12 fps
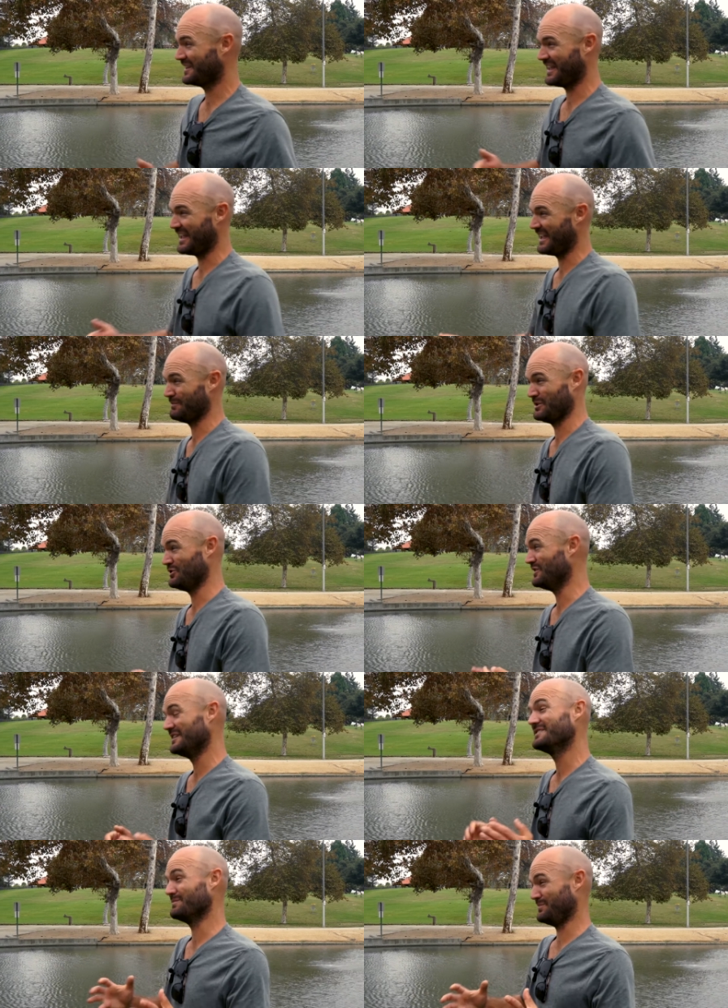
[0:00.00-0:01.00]
of the game and you
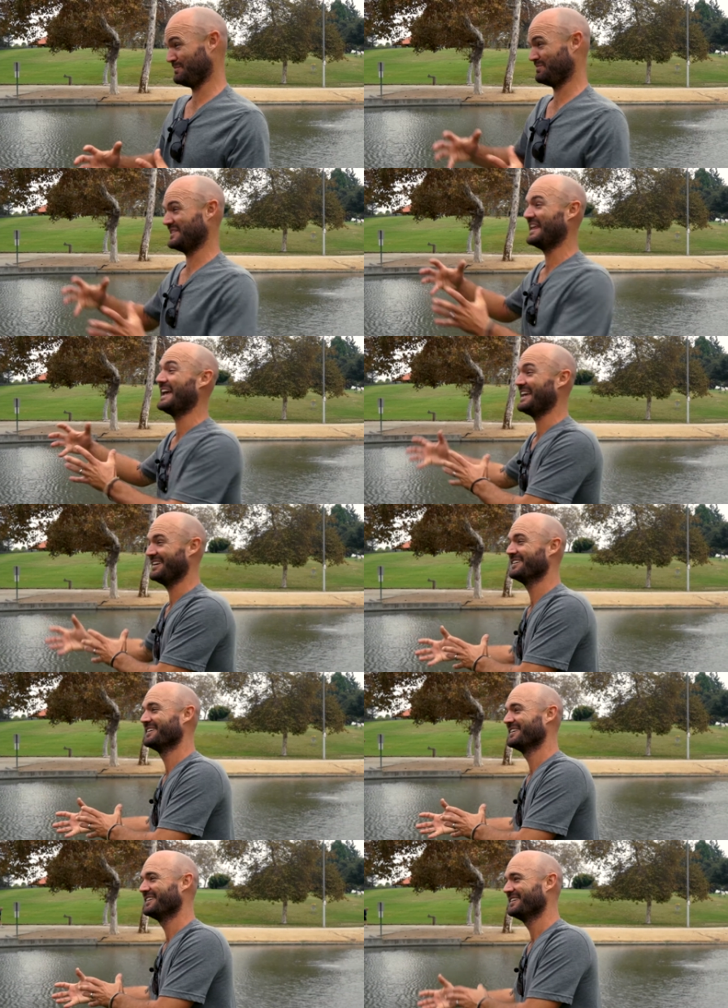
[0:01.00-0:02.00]
need to be playing.
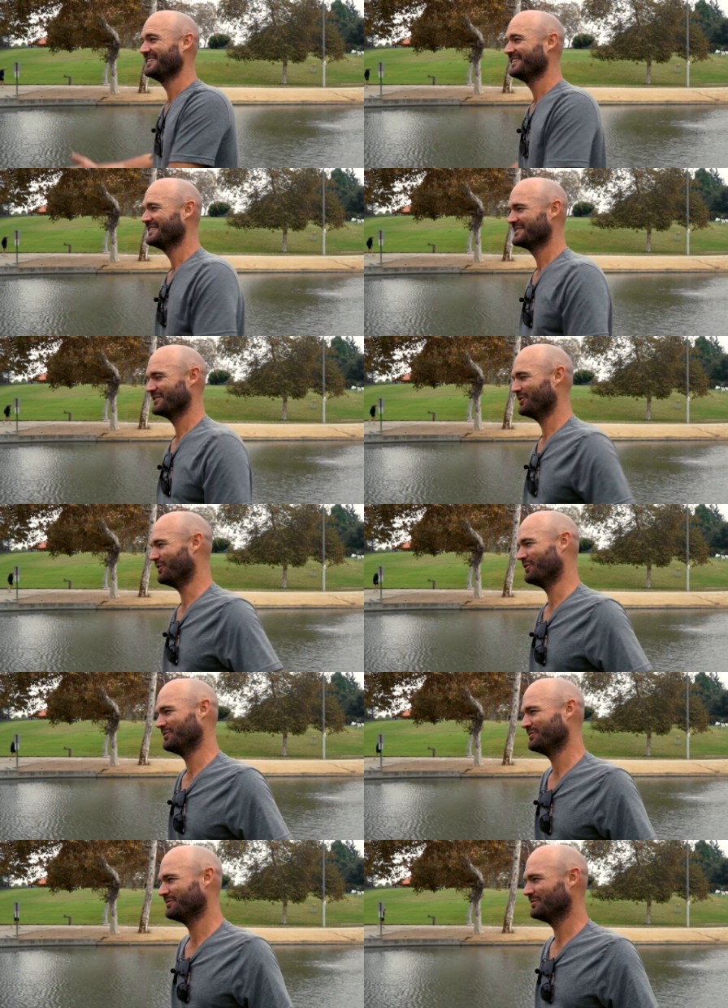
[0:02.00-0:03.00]

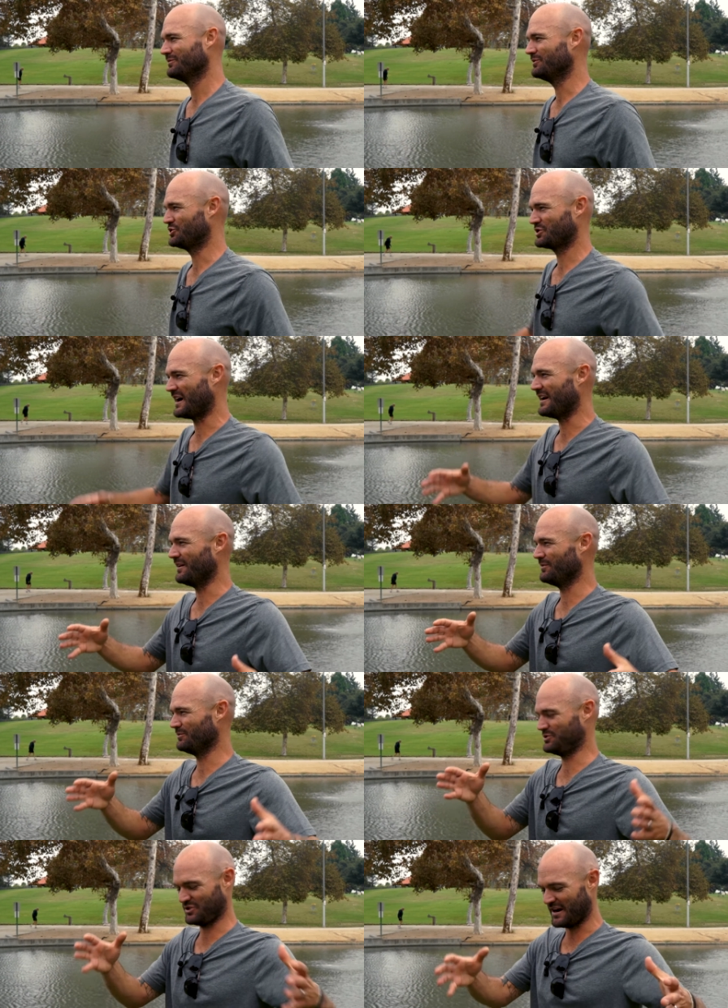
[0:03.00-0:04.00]
So we'll try
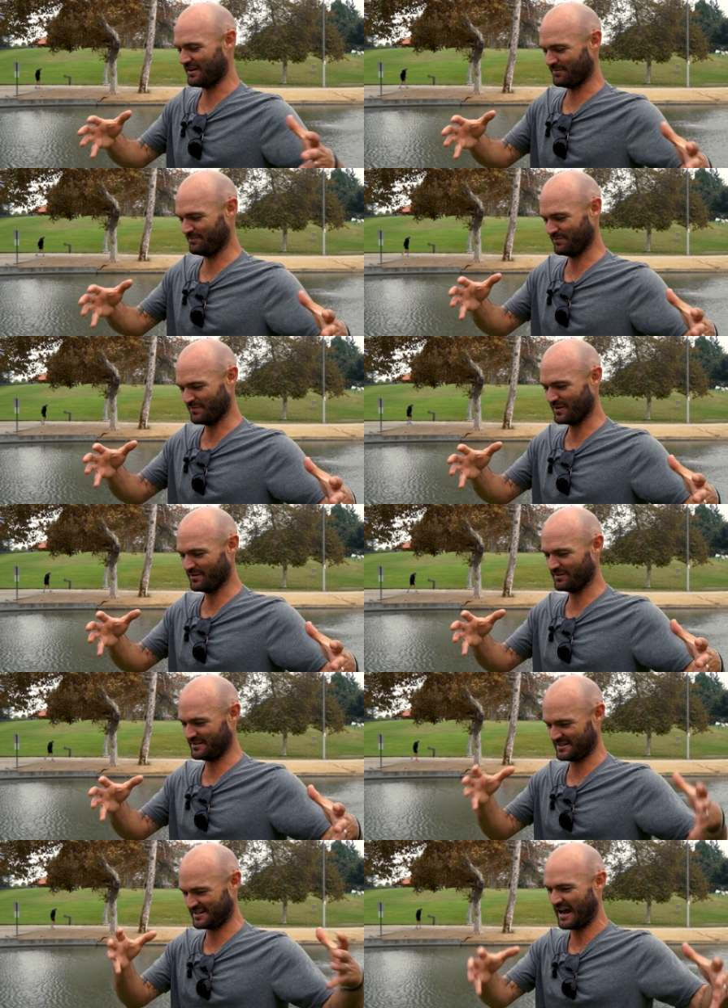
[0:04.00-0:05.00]
to
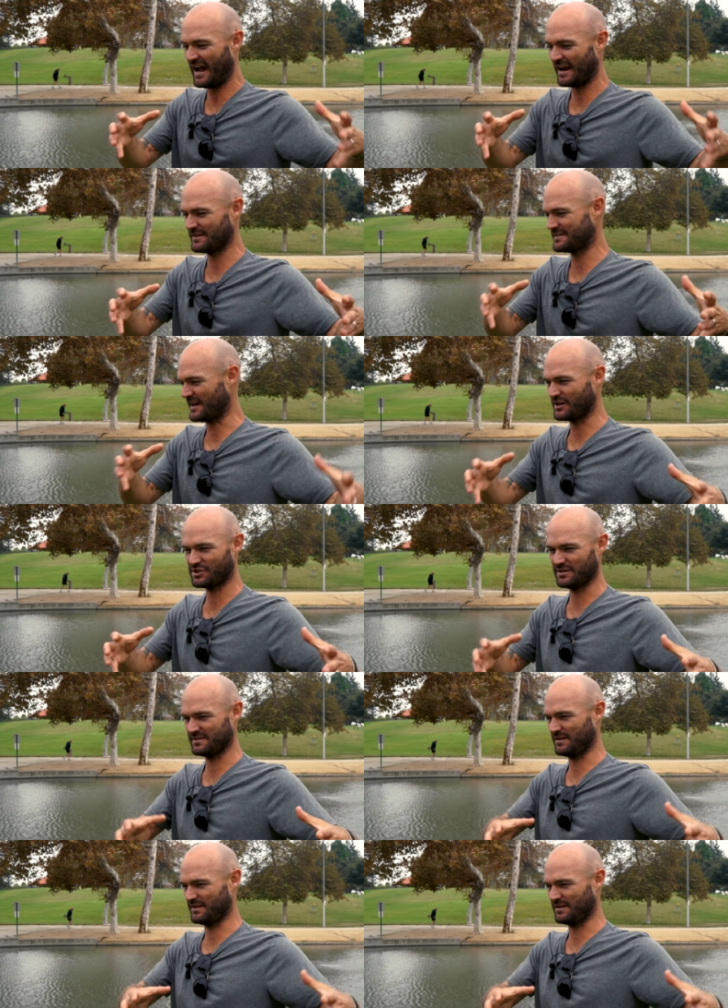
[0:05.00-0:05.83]
design sessions